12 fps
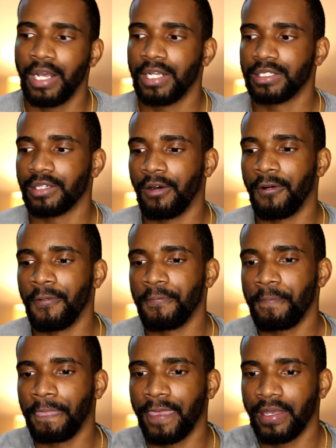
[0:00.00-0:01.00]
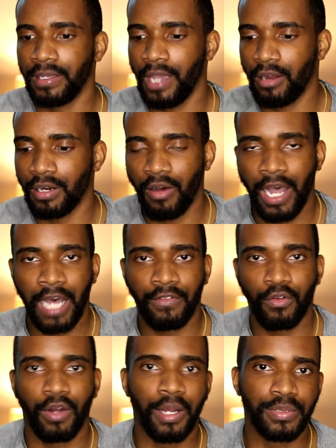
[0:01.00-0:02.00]
So y'all know I have
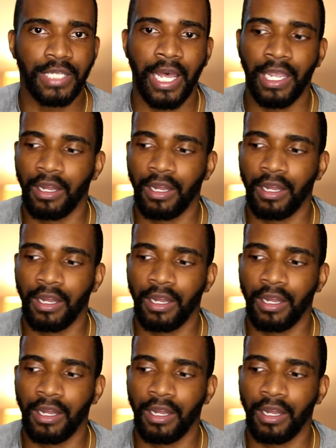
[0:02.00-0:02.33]
a website,